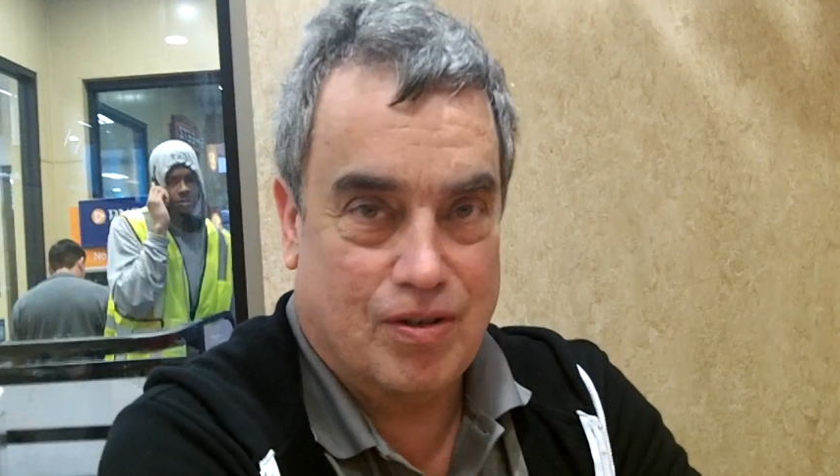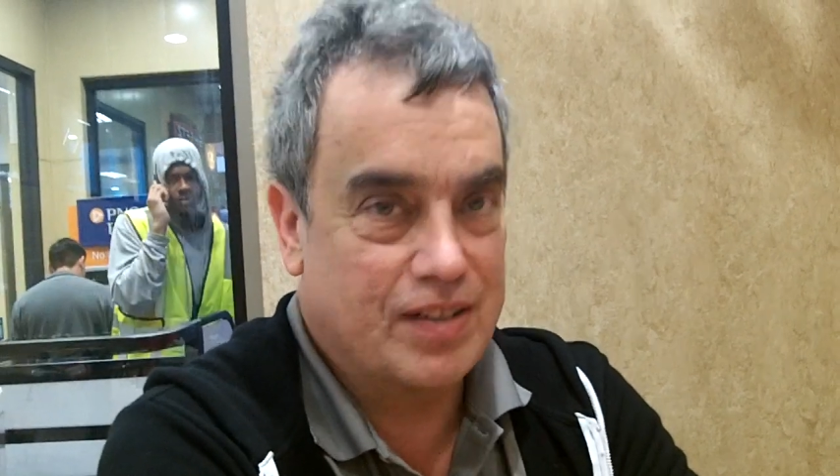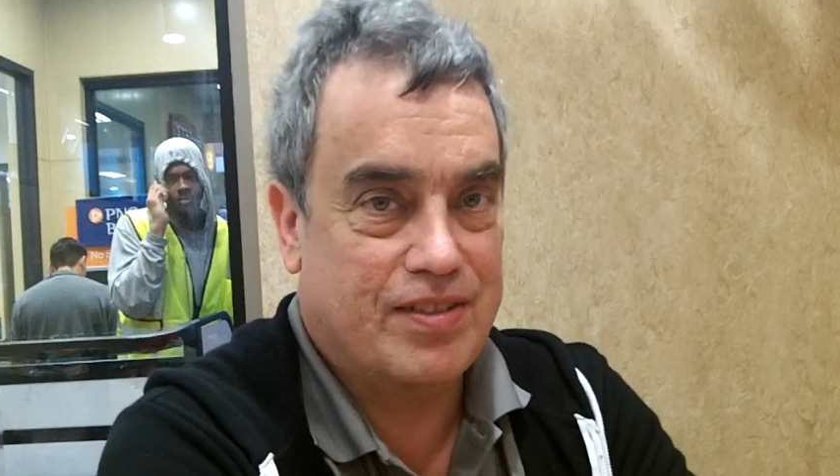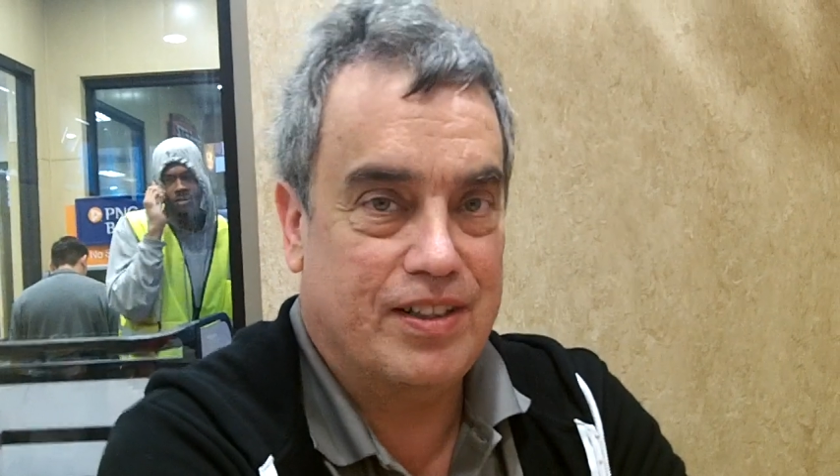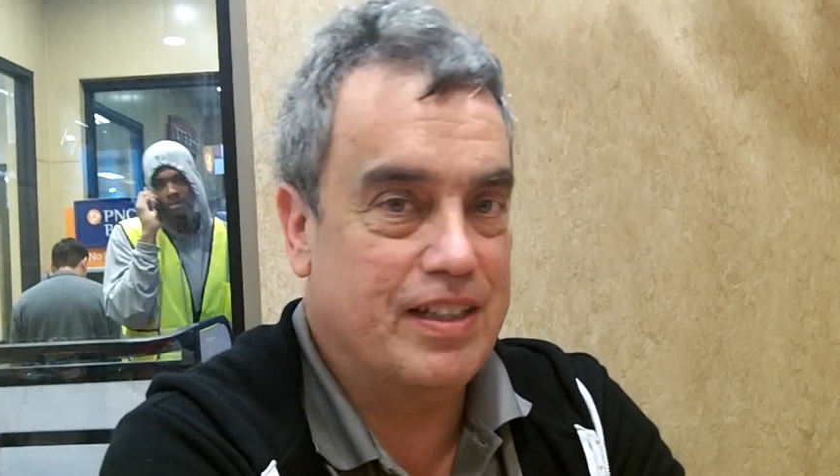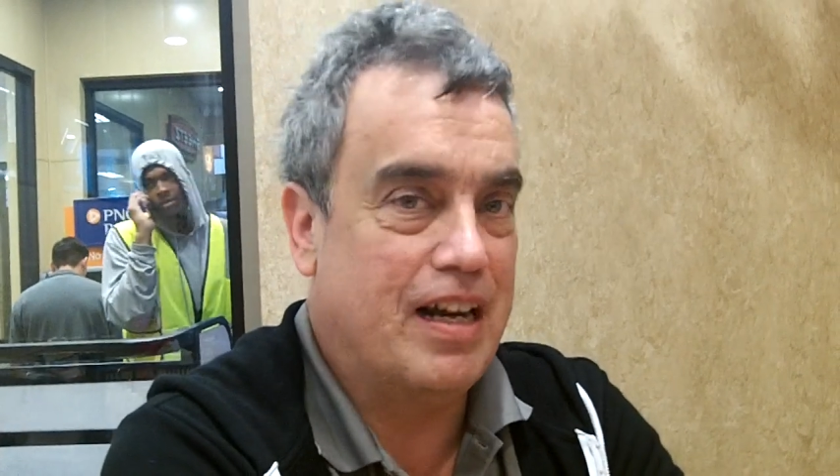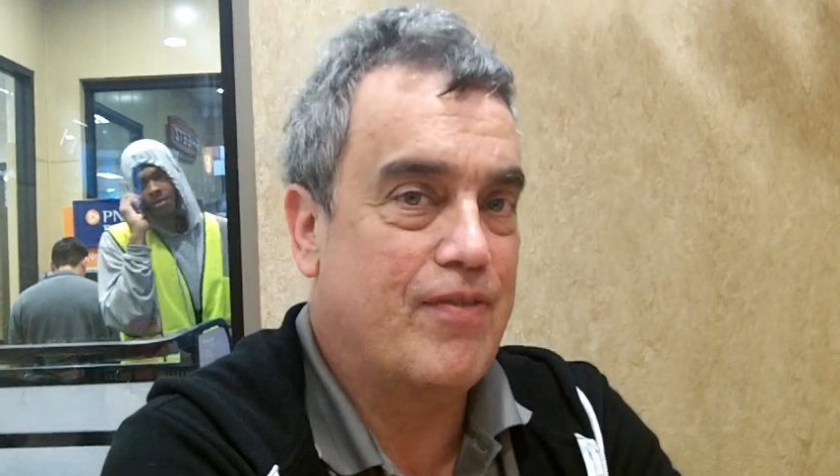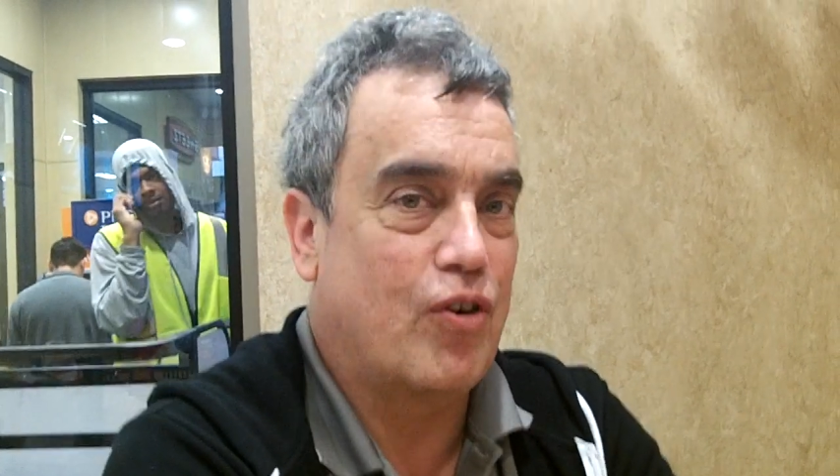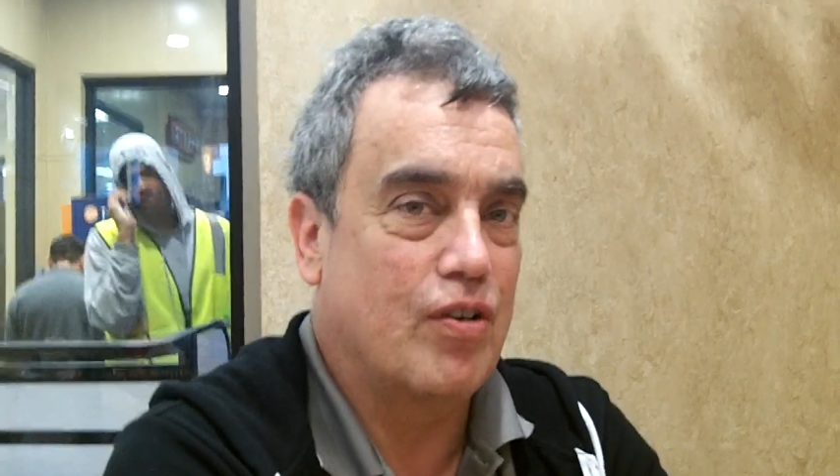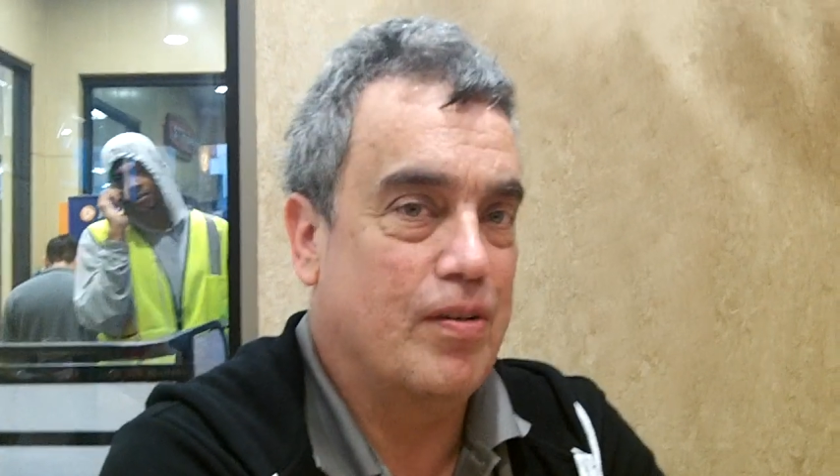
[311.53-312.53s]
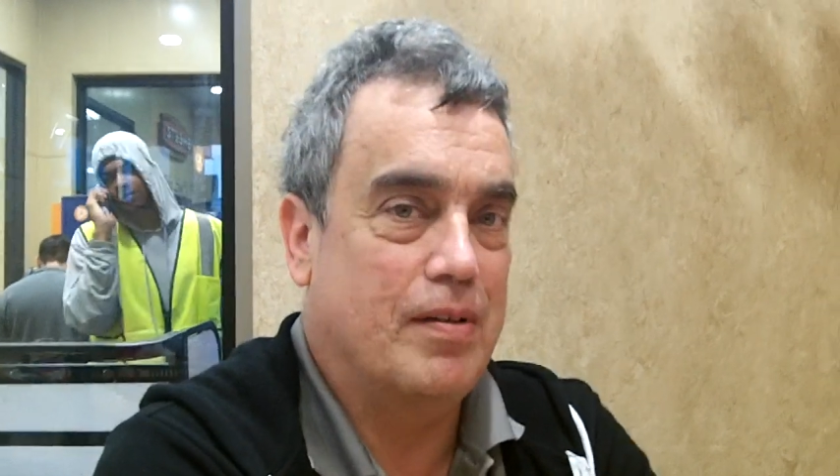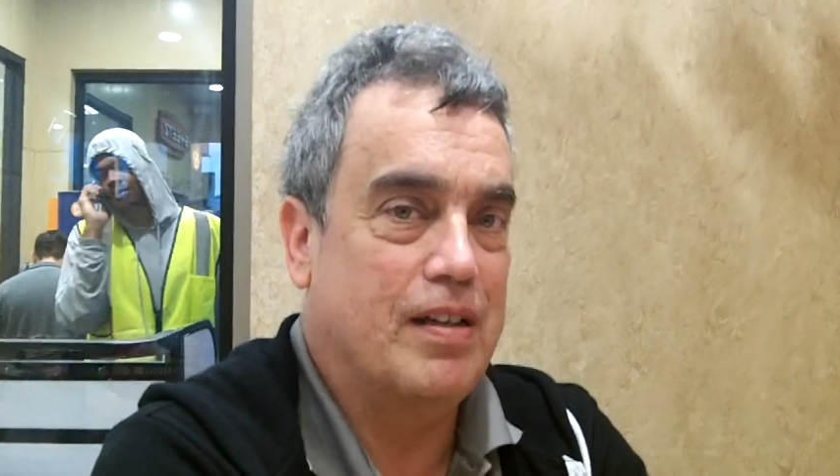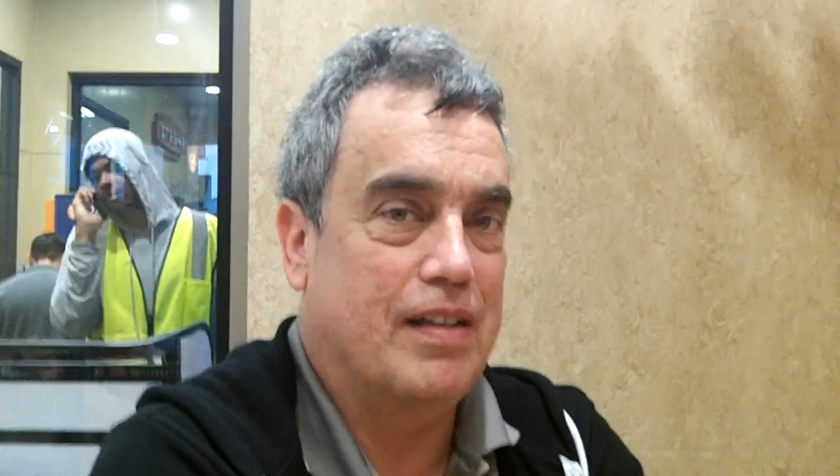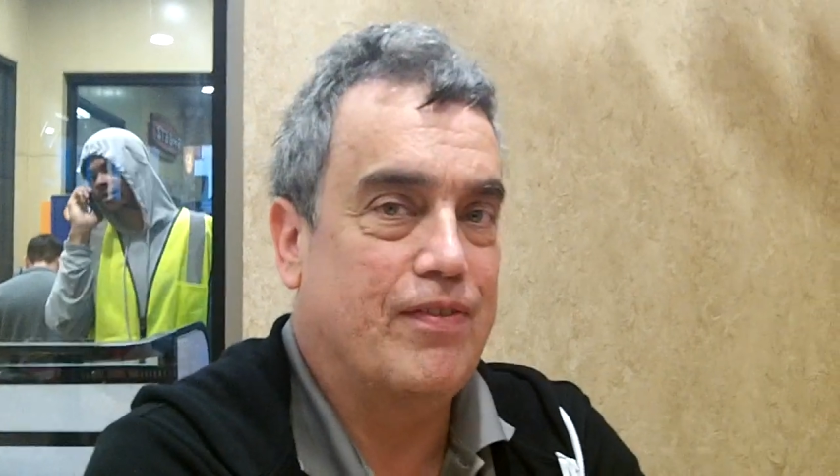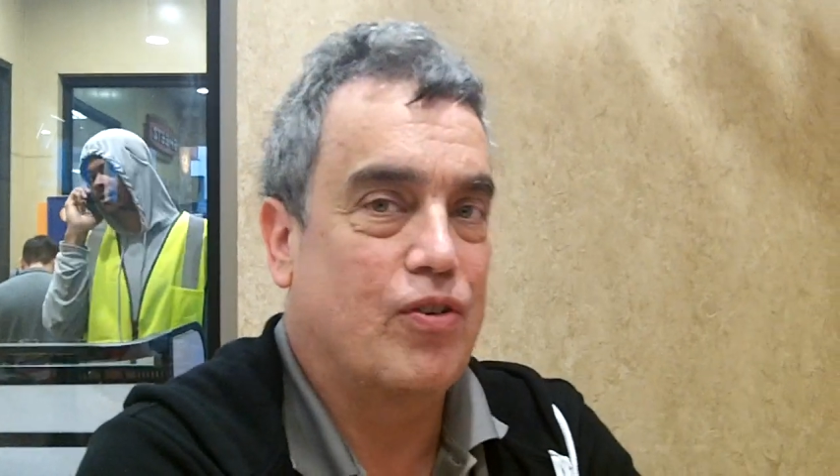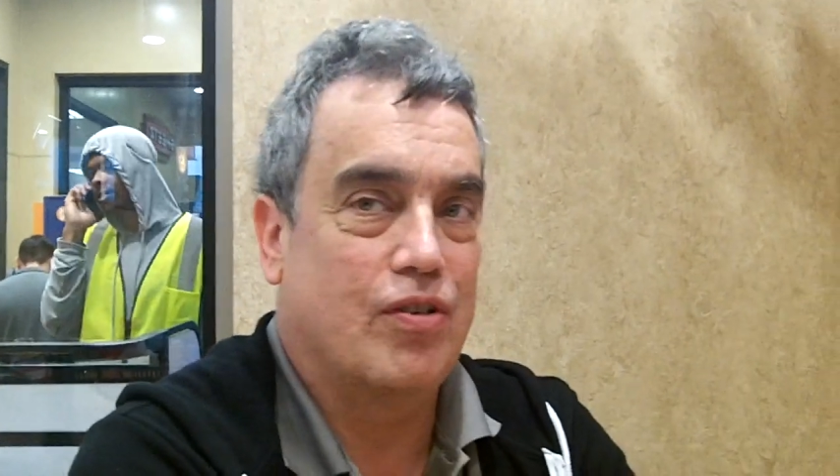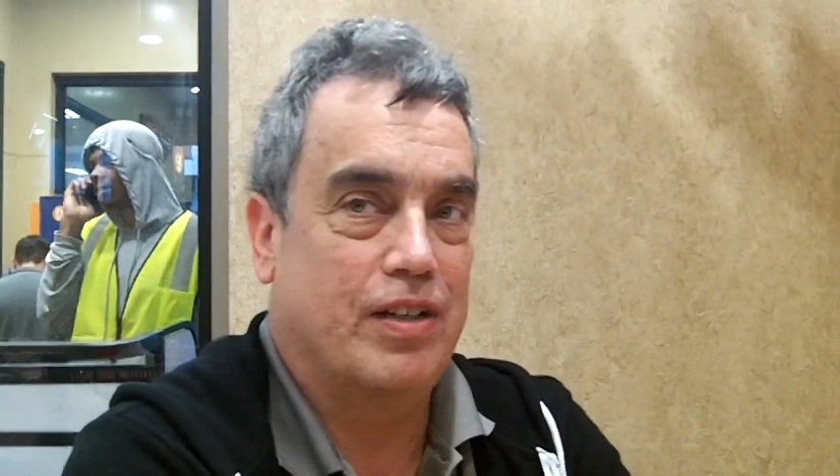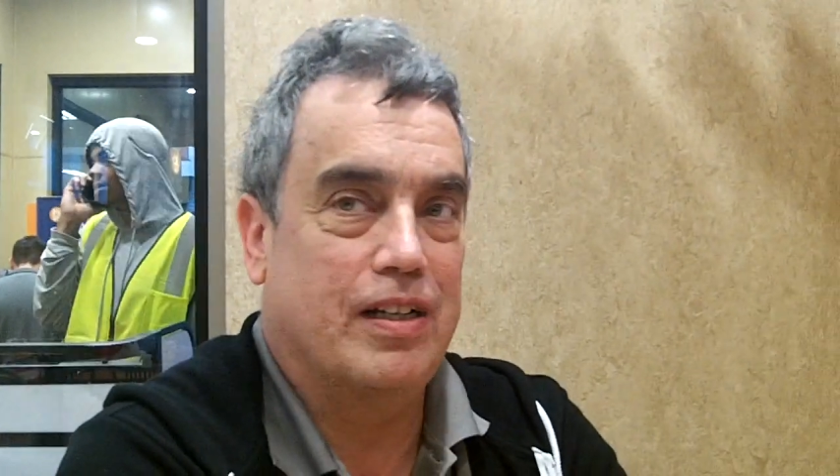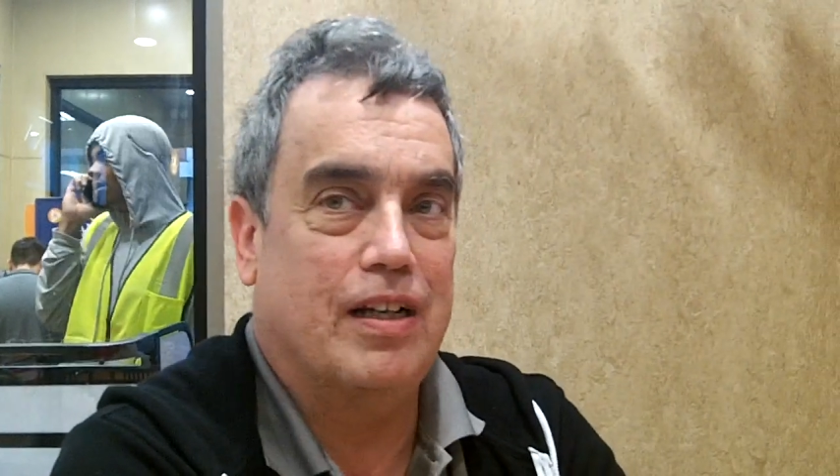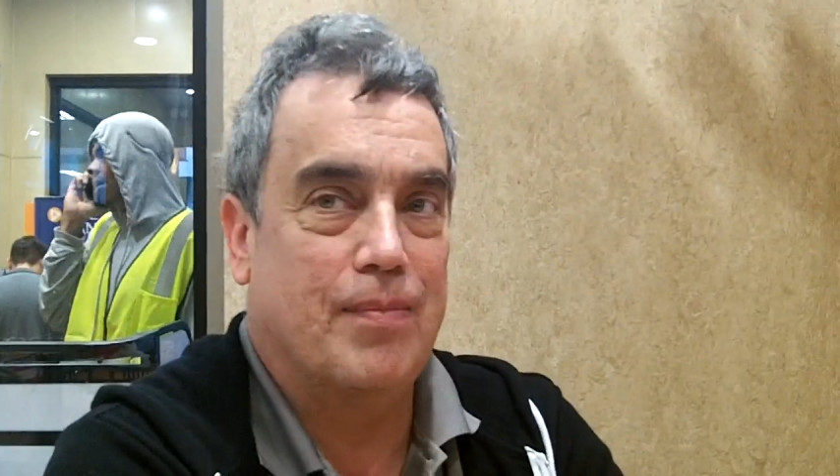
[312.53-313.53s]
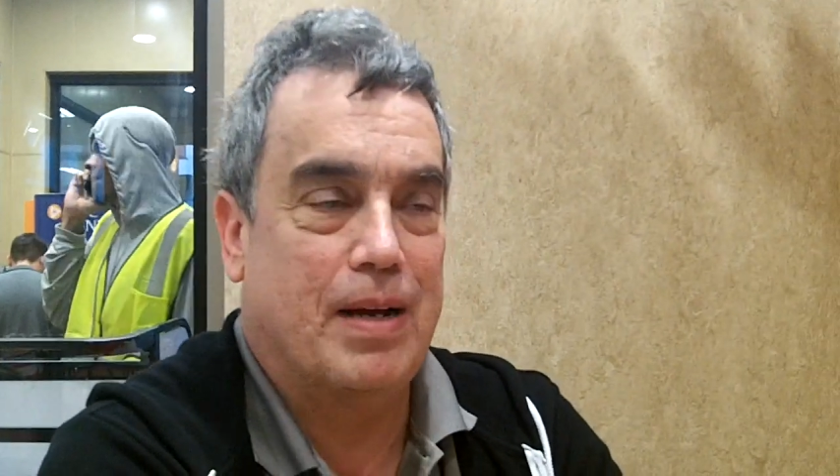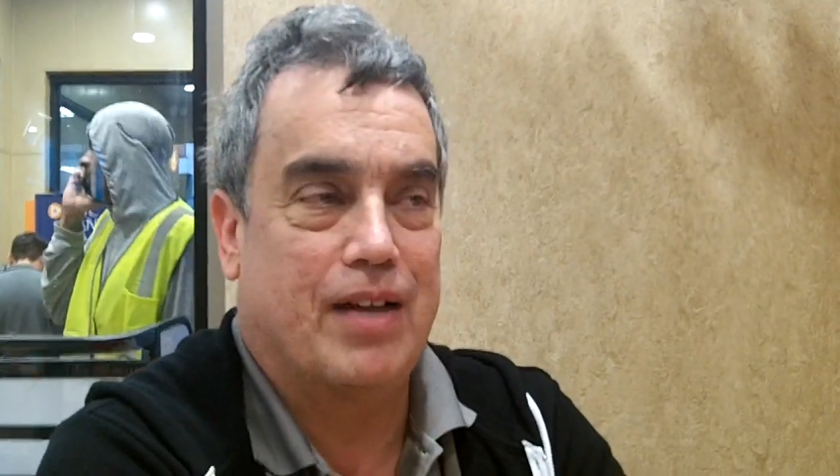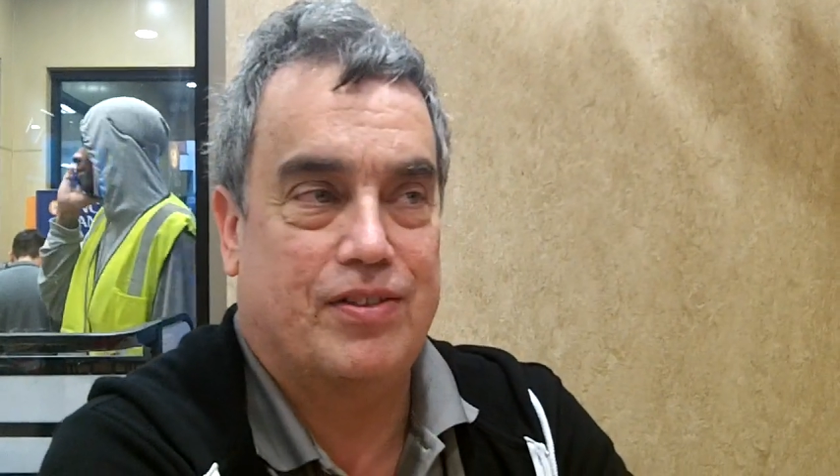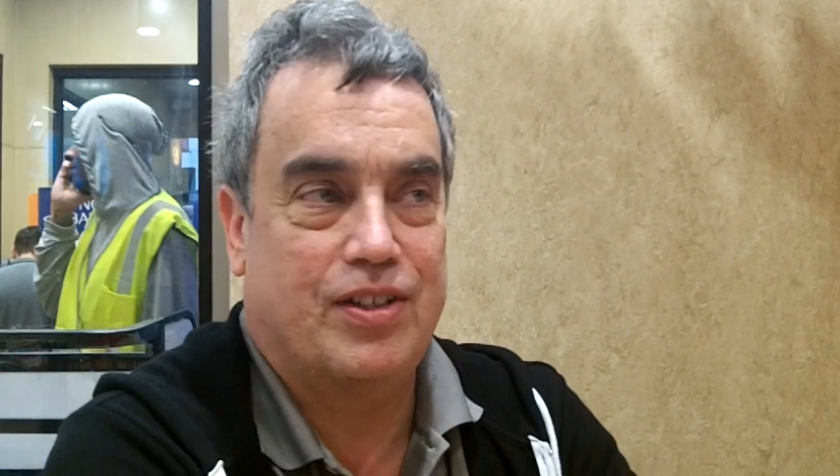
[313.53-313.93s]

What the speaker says: wrestling that I've heard about.